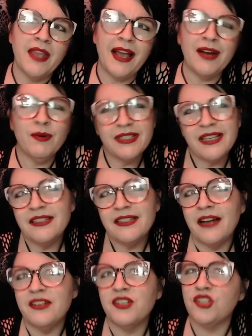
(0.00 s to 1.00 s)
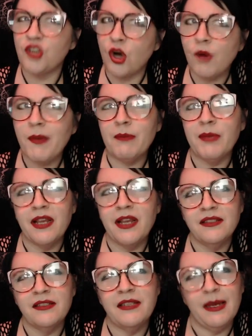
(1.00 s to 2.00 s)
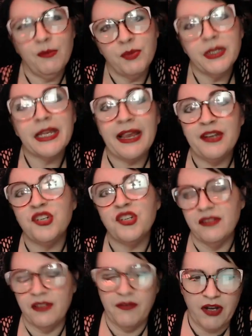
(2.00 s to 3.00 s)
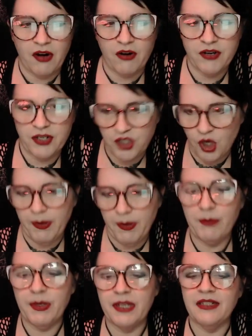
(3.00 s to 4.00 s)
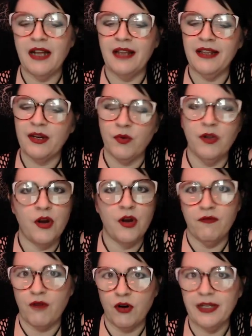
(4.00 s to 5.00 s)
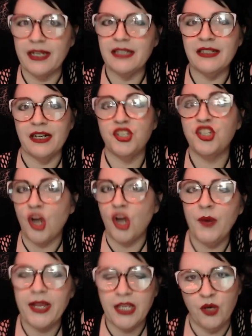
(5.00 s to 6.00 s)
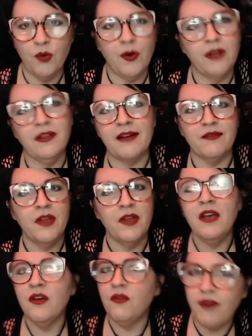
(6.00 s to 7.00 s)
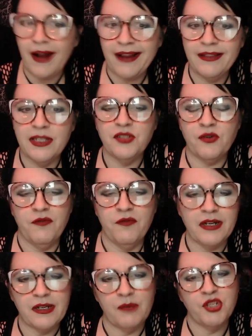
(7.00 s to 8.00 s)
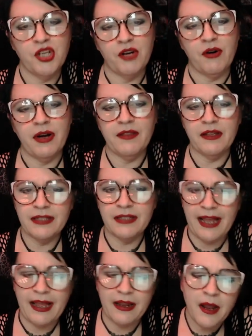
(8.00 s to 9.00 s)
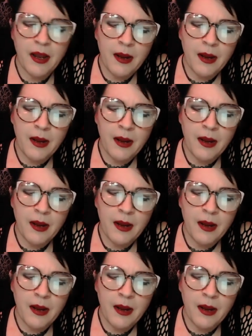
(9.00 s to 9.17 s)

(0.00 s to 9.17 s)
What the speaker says: I don't want to say it's not disturbing because the implications of it are disturbing, but it's not like real overt, like it's not showing you a lot of violence or fucked up shit or anything like that.